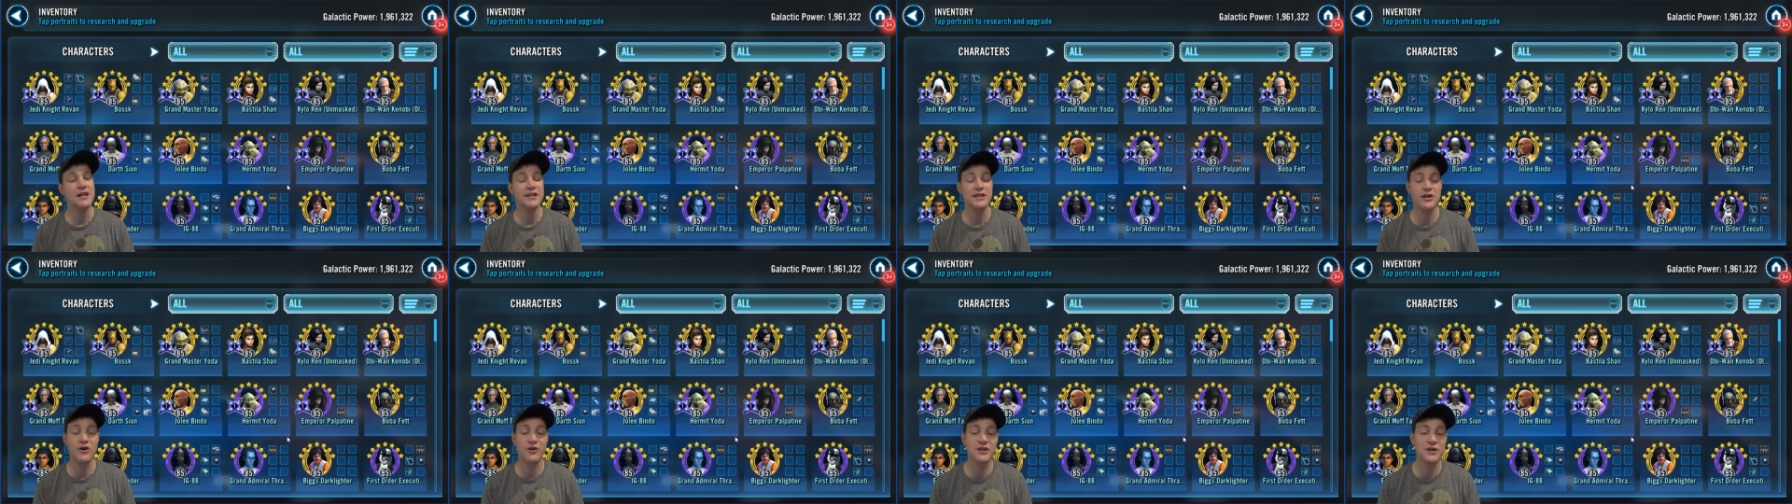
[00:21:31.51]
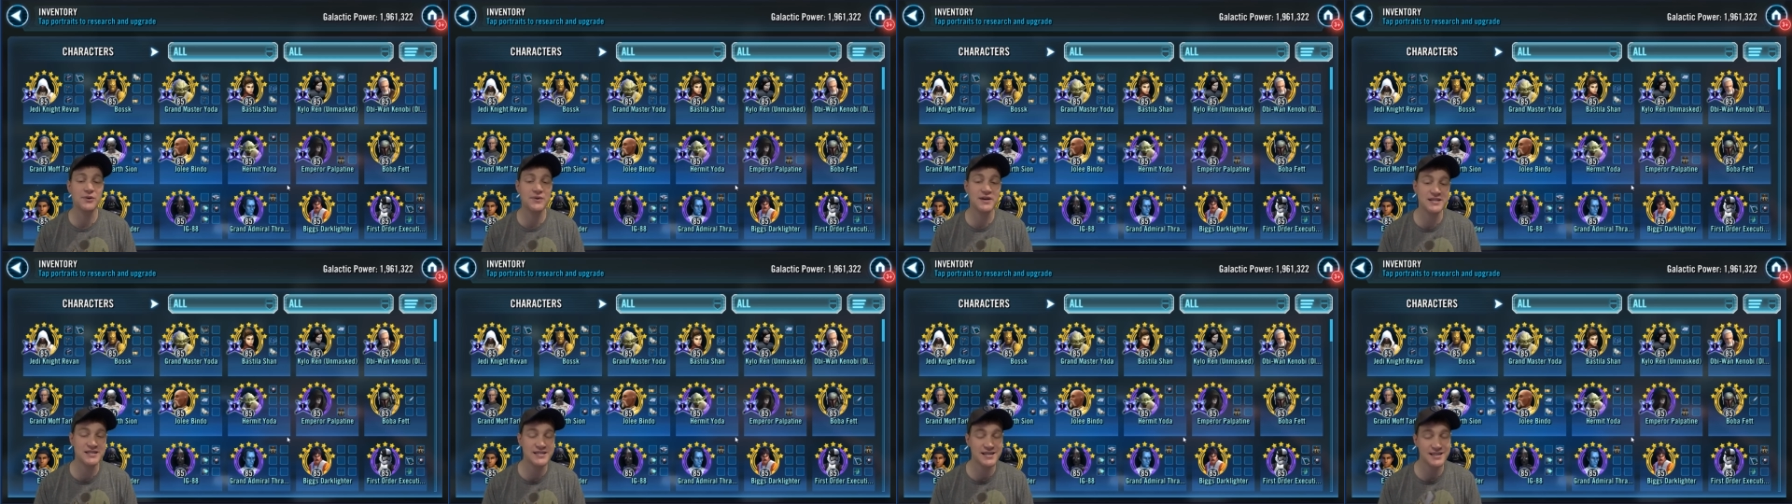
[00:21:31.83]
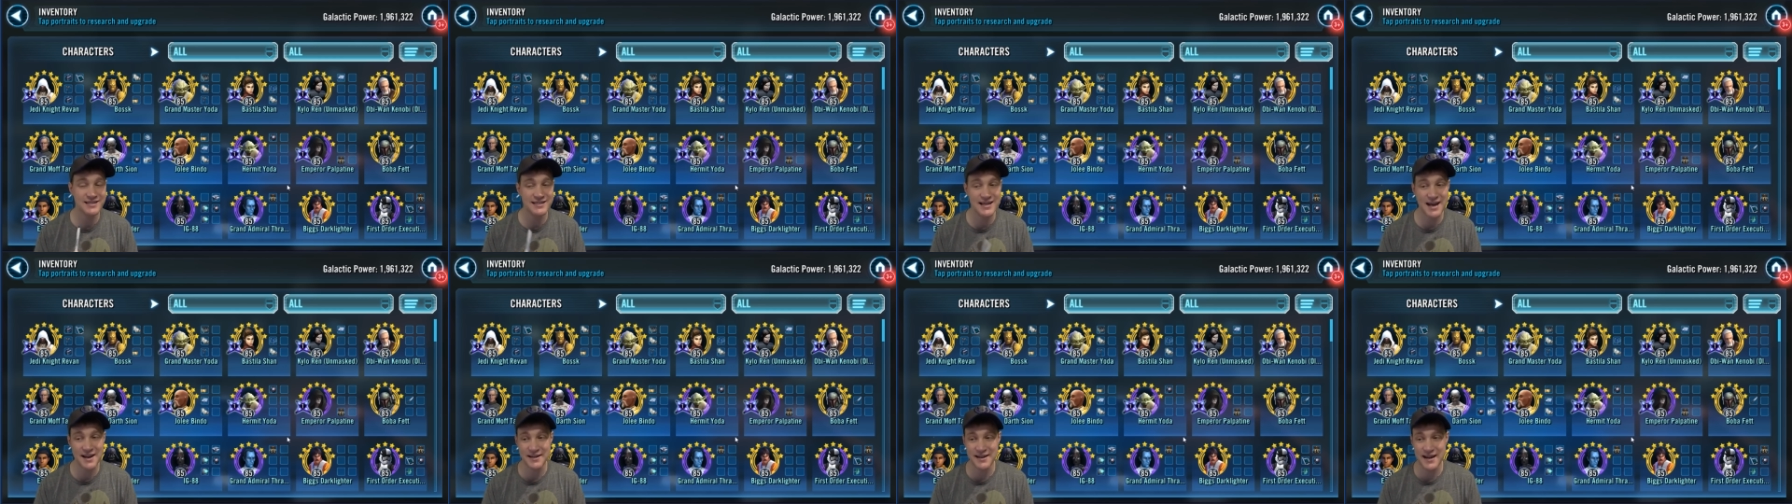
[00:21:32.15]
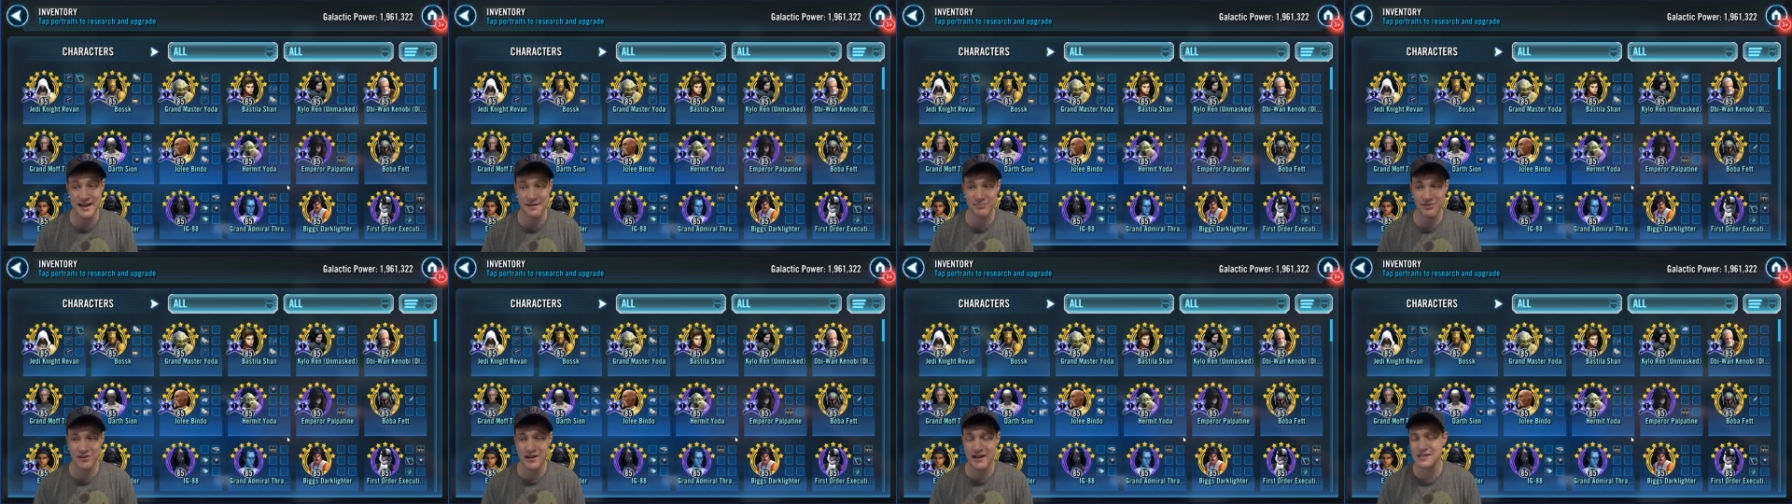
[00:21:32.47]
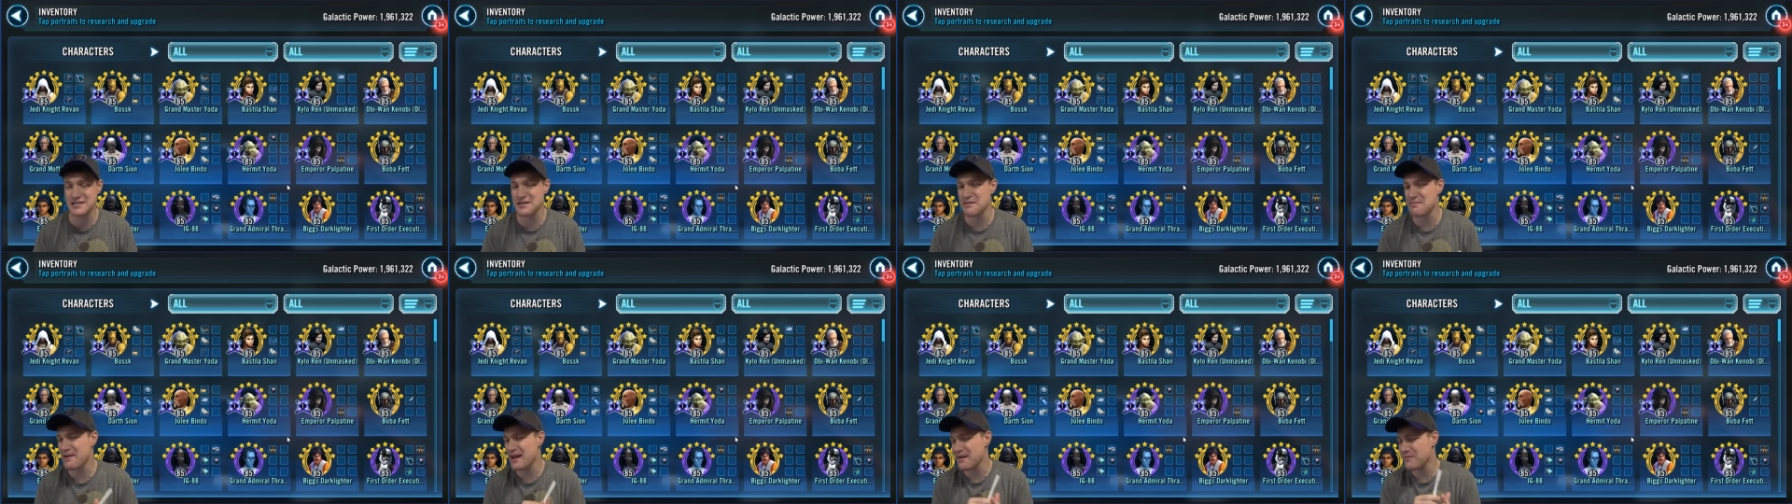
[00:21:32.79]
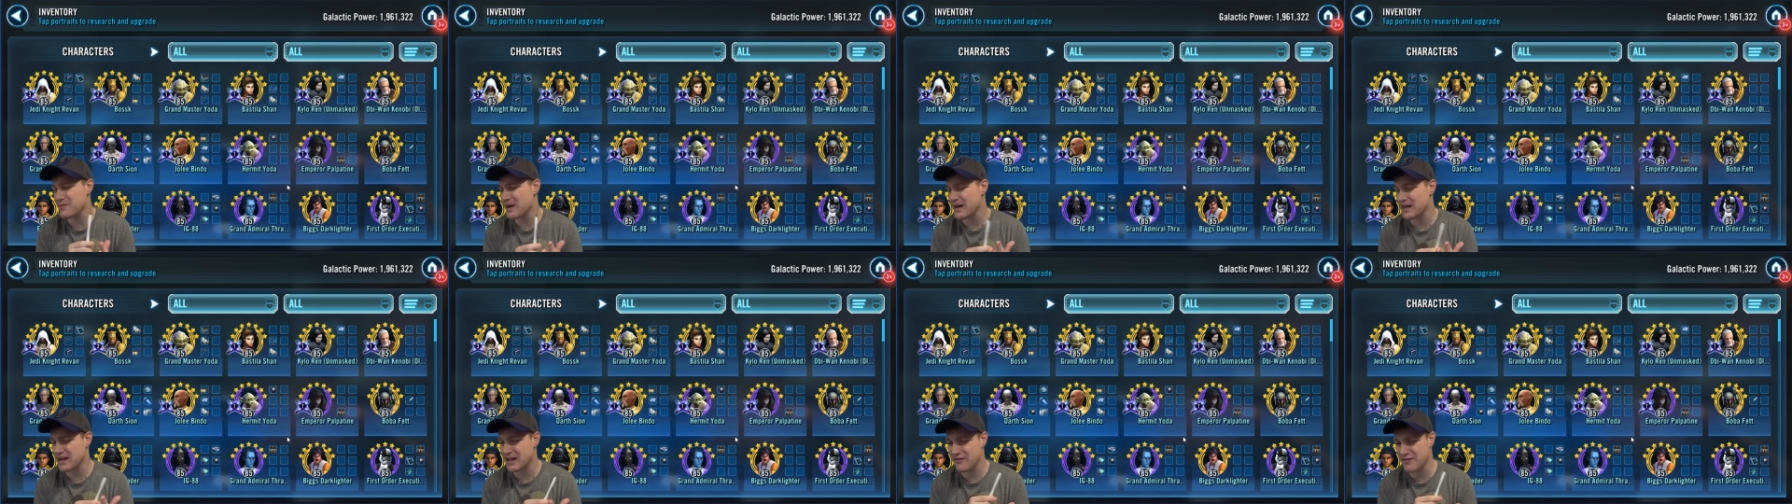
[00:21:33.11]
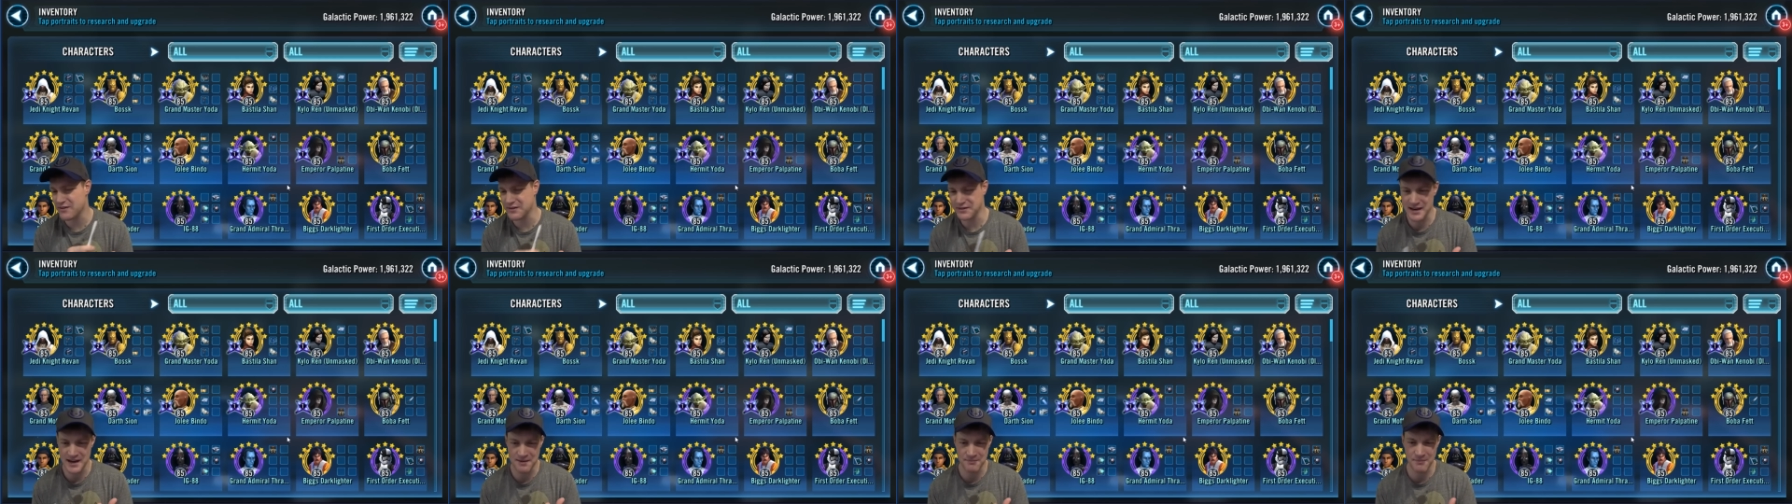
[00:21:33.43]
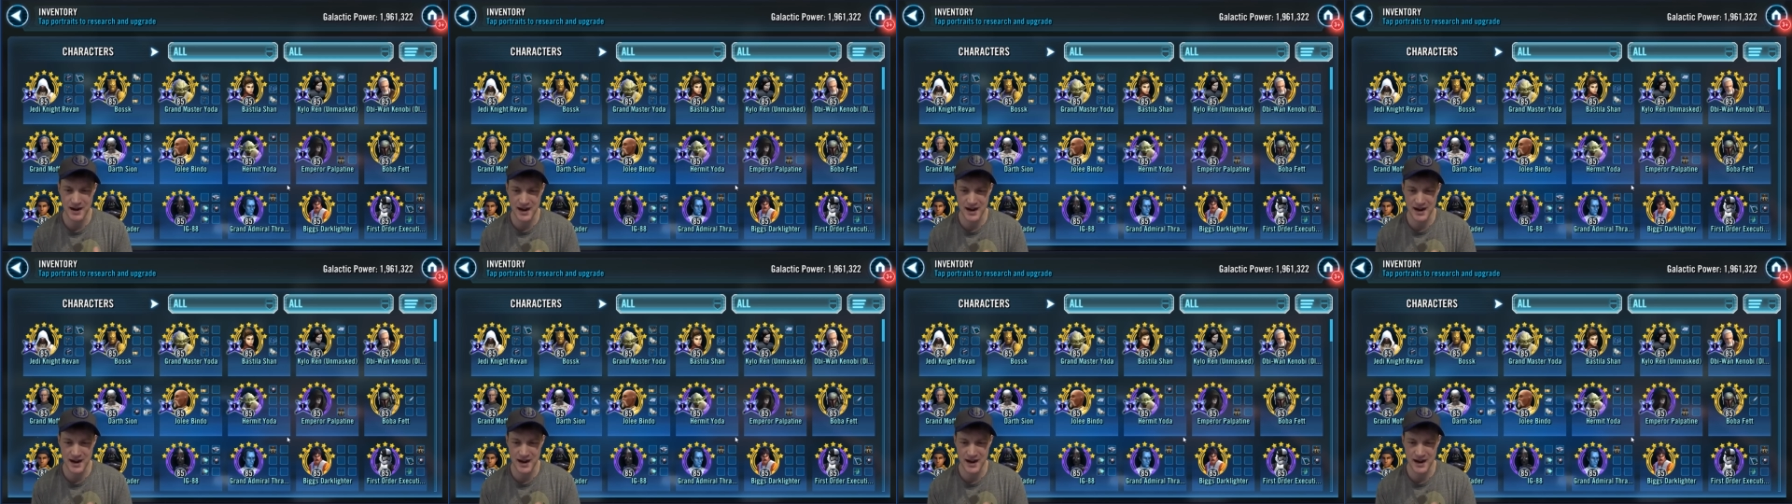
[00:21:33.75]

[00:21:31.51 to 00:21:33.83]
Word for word: the only reason it's not an A+, plus, maybe I give it an A-.